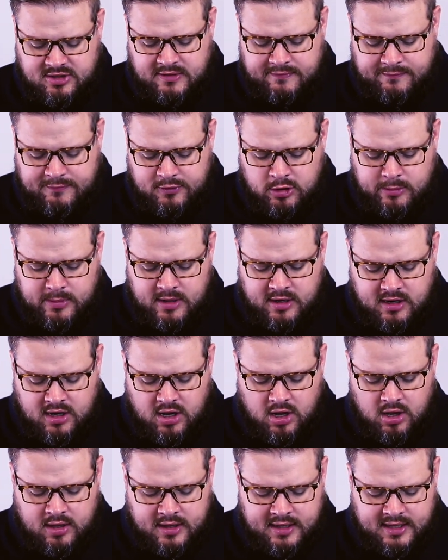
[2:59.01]
confirm our
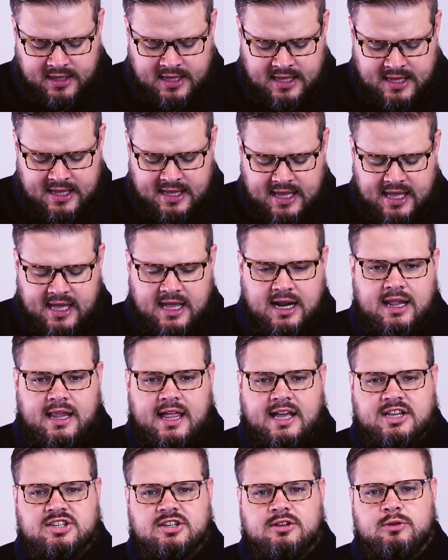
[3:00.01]
calling and
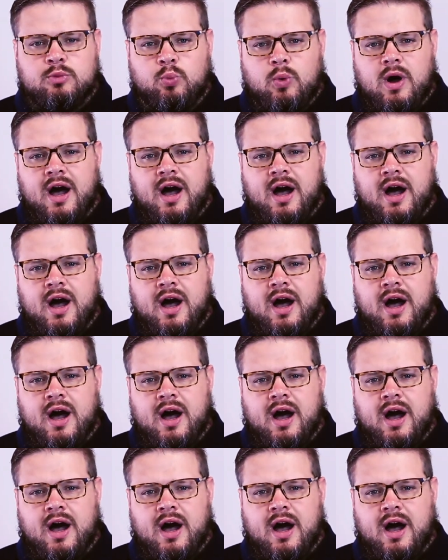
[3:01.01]
election.